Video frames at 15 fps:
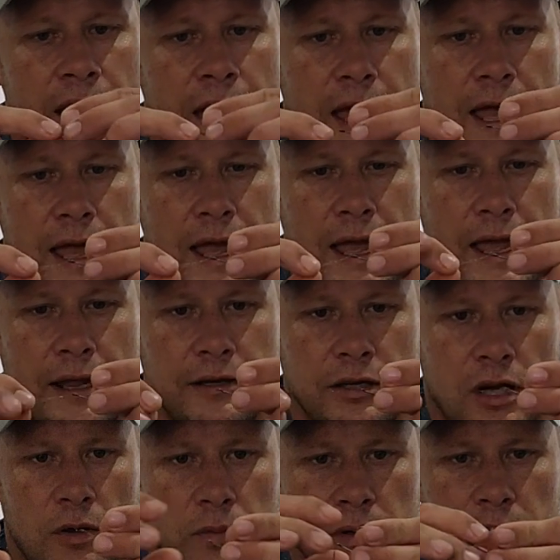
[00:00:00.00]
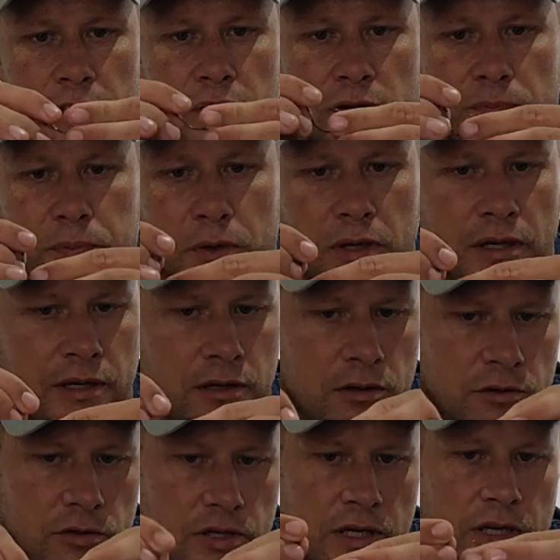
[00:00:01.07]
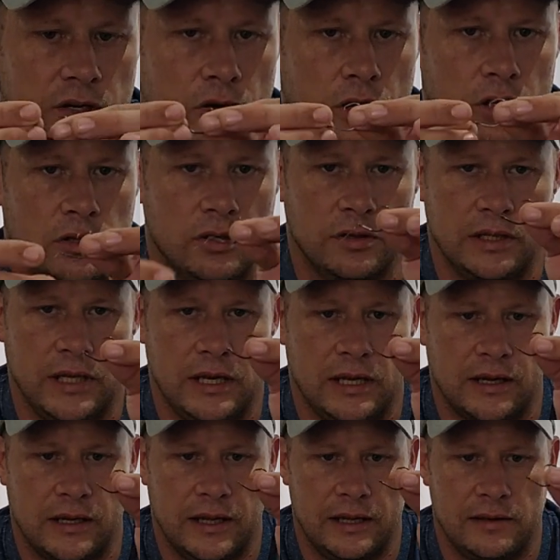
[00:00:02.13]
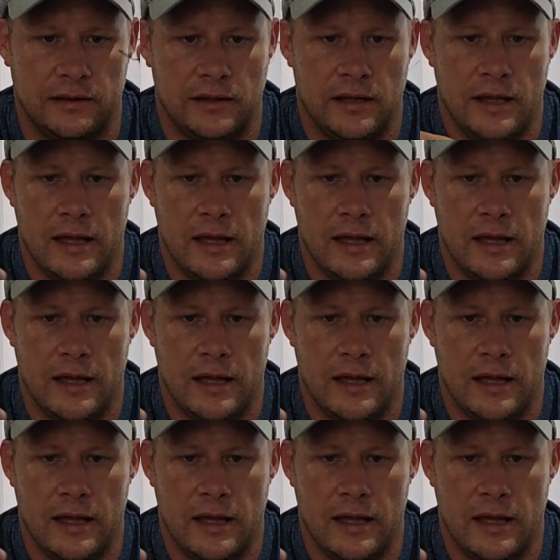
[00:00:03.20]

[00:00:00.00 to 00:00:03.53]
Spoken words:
And yeah, we just put a little chicken heart on there like that,